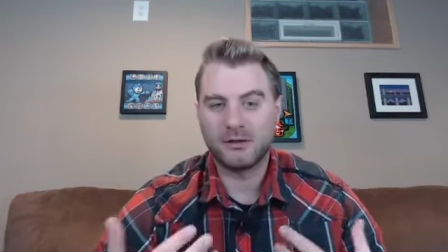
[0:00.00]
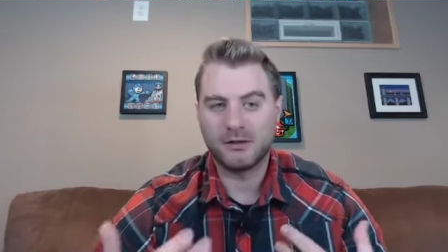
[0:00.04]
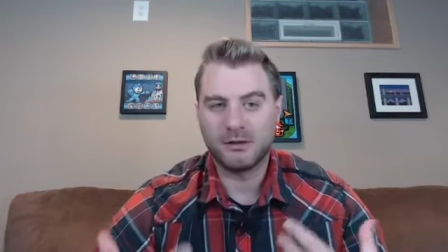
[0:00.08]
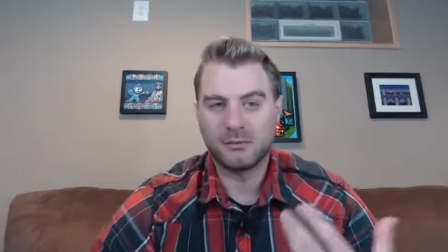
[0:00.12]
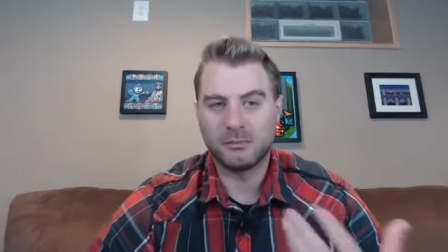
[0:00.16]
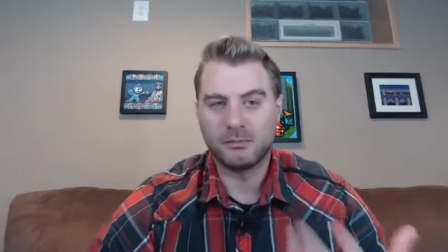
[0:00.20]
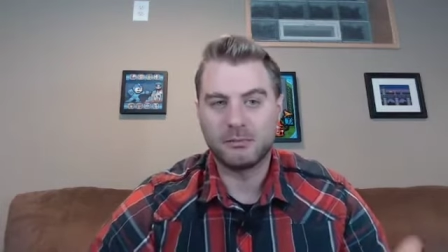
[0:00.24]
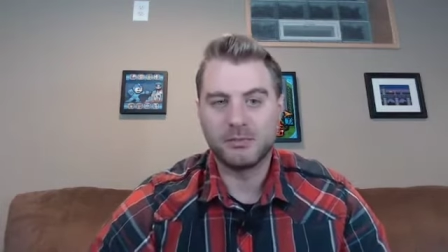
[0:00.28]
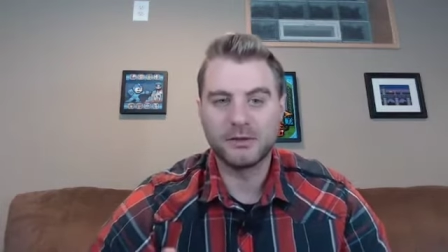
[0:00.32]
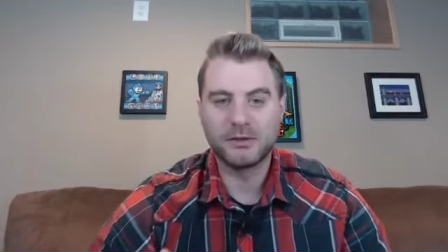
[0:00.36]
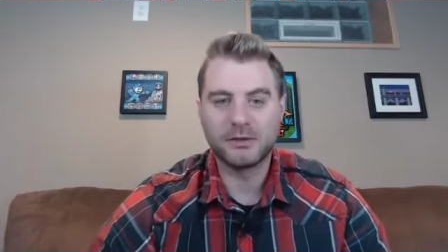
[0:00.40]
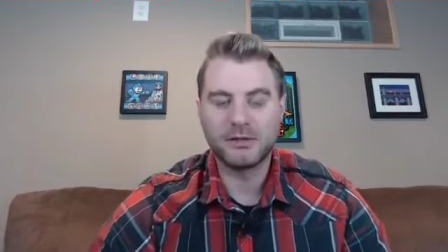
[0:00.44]

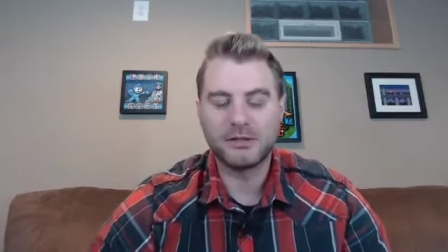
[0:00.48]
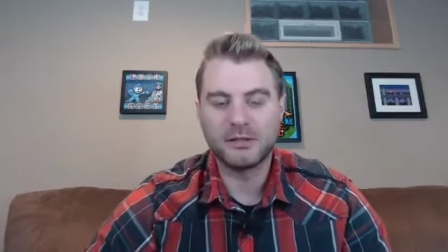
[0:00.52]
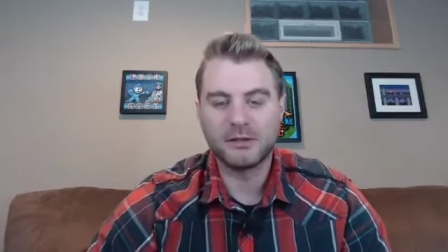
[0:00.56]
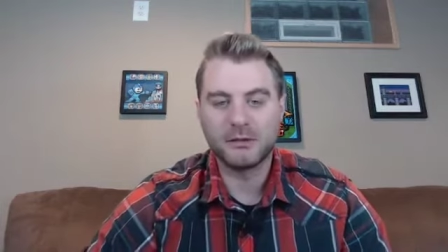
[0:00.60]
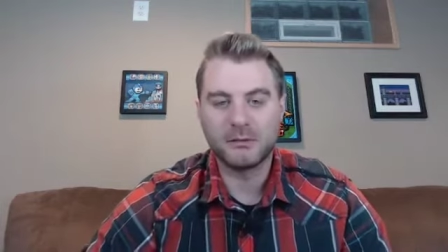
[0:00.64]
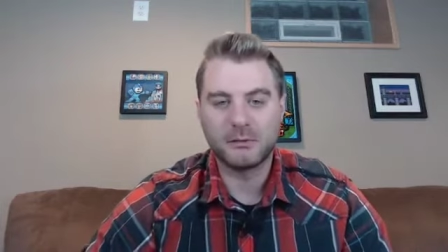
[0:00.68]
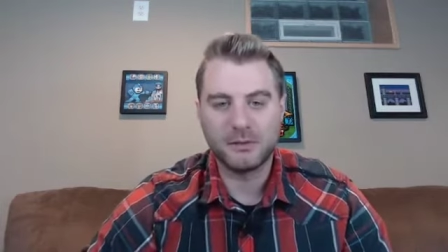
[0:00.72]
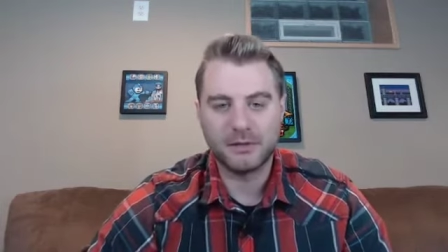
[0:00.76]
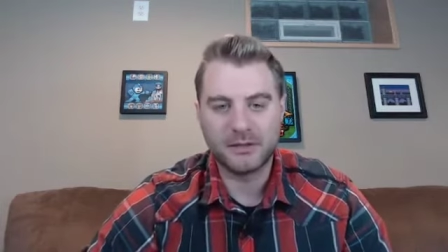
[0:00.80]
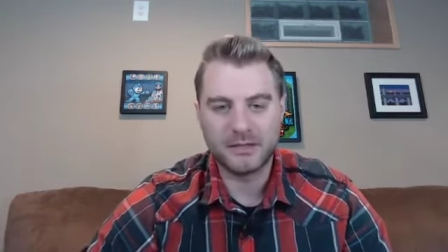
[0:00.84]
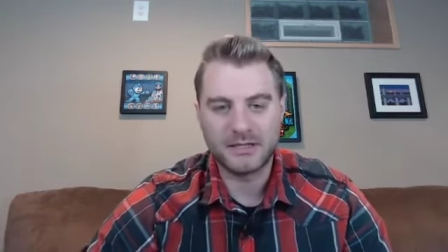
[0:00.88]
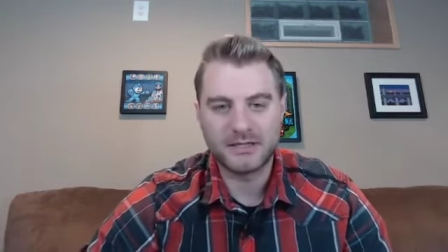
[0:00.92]
you're building
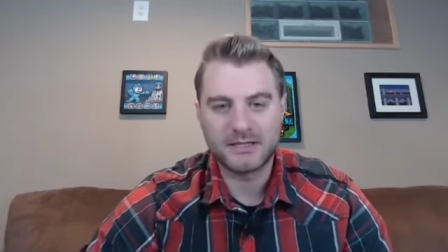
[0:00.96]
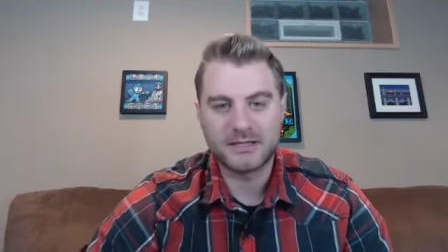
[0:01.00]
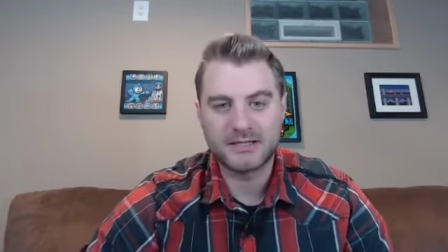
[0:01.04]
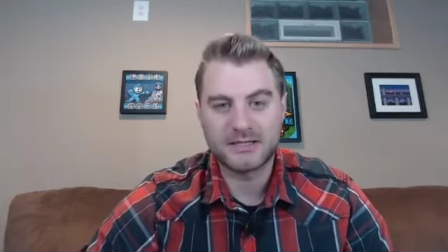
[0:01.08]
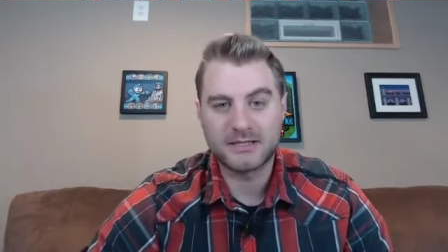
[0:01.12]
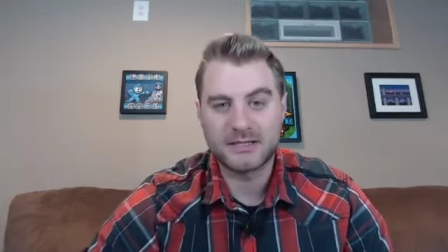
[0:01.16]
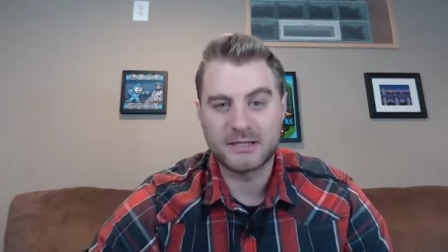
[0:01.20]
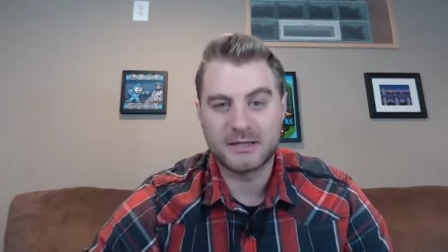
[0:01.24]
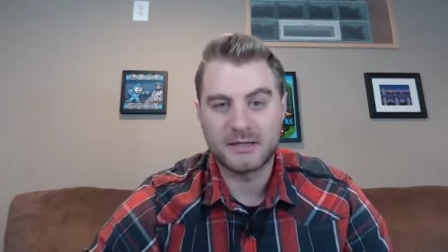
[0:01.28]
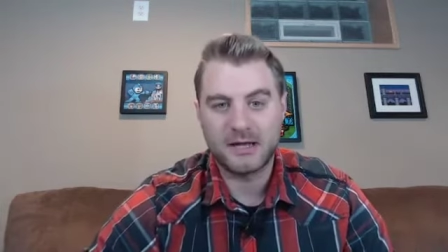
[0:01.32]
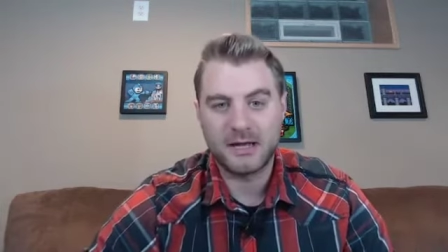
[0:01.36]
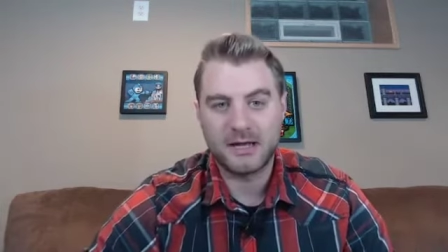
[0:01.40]
your
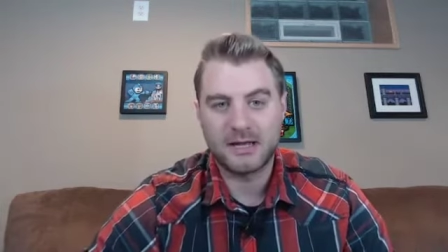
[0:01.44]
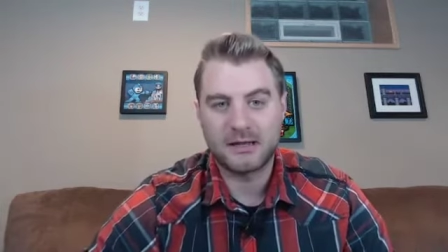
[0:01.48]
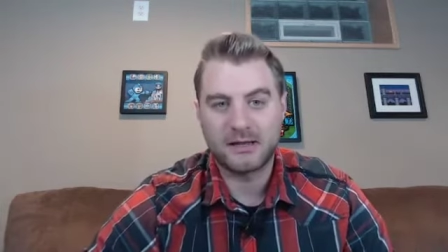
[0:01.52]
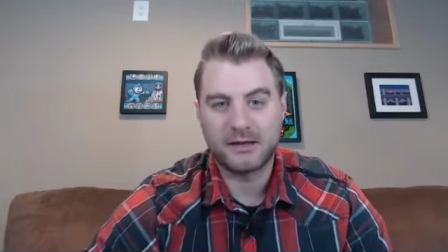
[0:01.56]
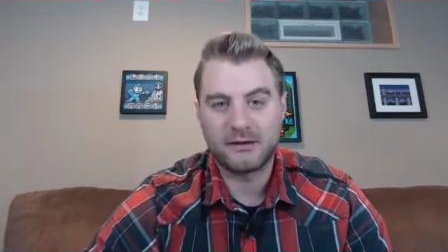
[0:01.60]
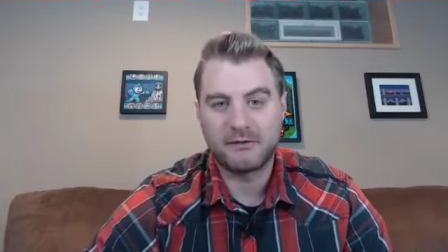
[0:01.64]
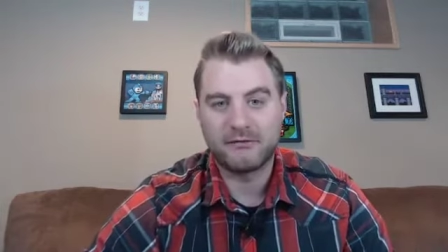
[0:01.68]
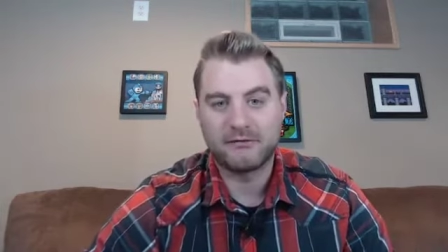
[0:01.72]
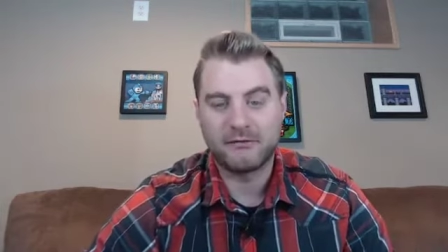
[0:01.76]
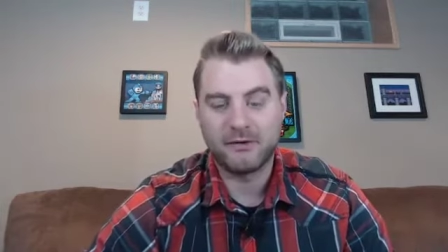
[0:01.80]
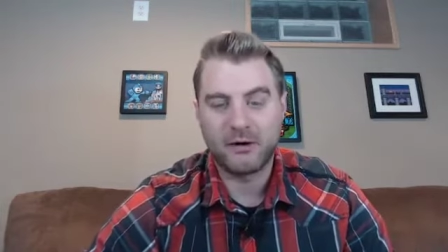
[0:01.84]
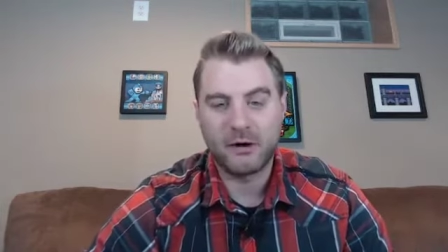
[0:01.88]
business is a lot
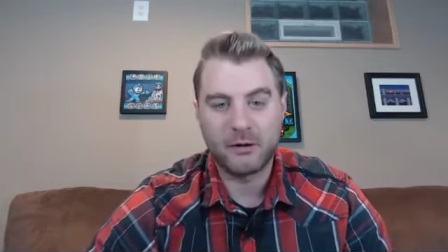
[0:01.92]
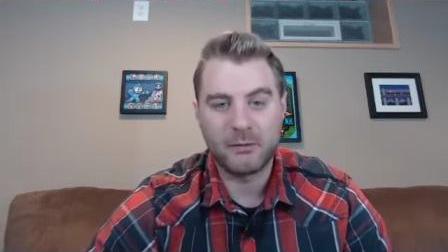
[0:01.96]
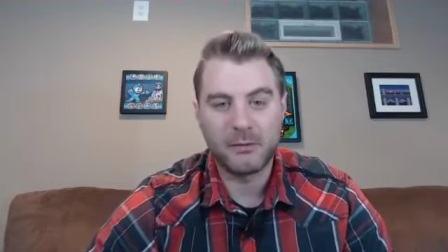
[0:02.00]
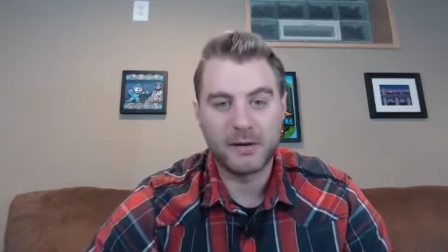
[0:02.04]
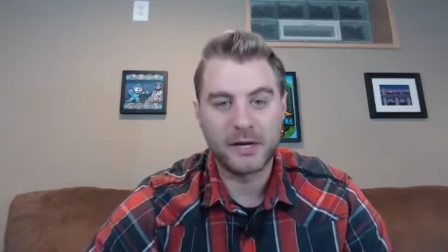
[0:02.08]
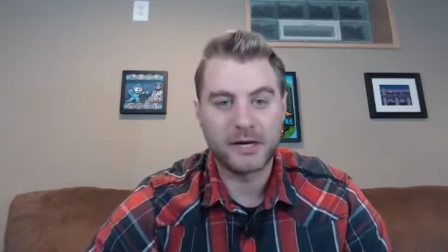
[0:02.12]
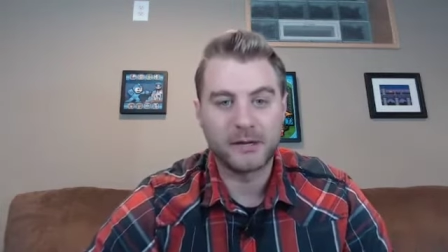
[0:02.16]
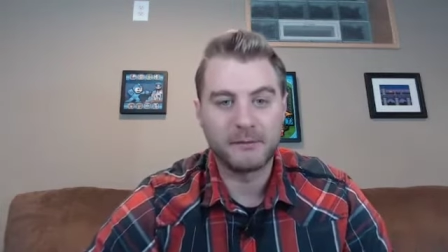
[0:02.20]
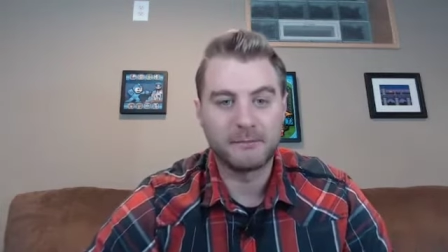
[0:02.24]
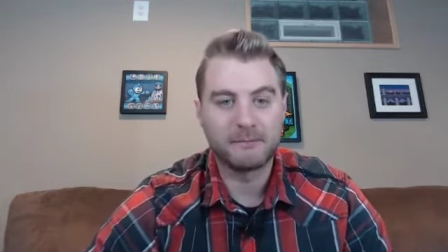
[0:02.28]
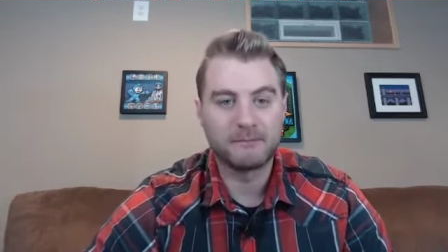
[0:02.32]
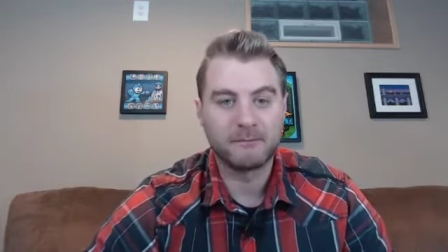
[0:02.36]
like
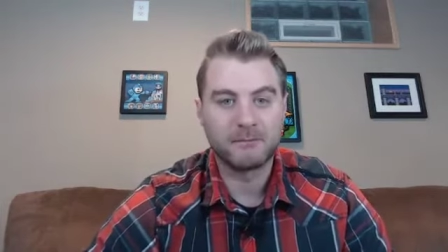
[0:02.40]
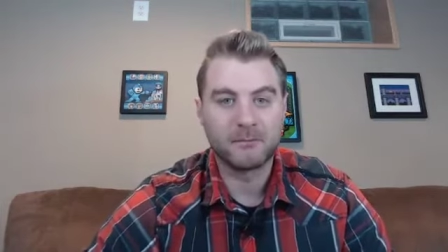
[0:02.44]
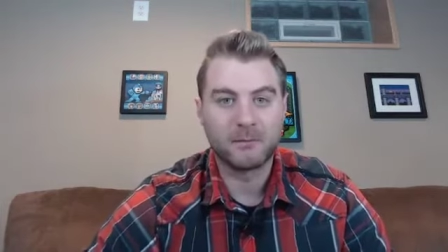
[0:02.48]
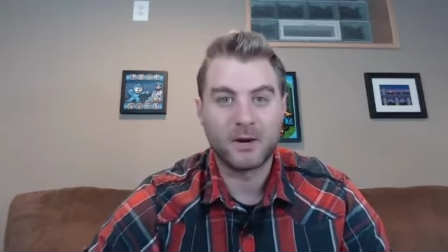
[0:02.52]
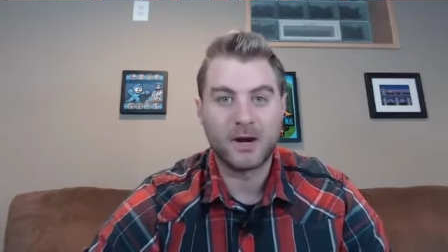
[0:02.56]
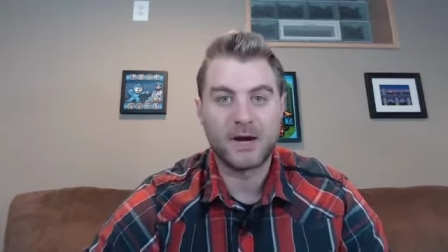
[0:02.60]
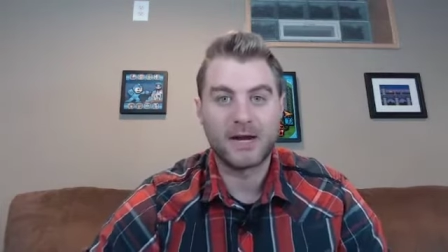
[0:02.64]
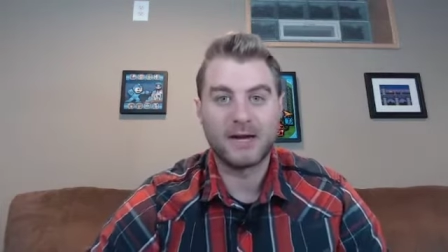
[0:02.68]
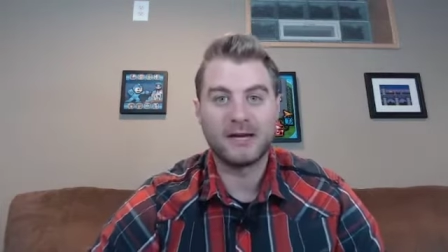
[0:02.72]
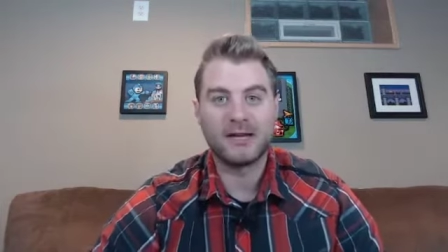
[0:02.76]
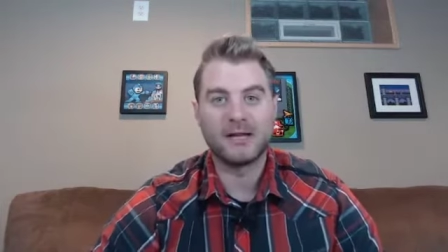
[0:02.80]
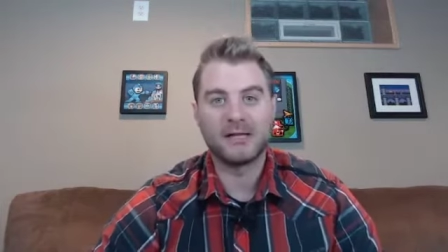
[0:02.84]
farming,
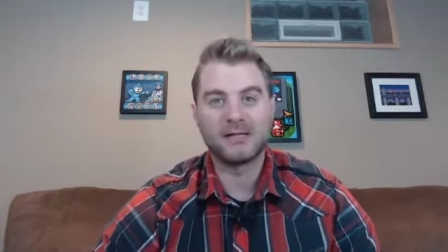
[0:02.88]
right?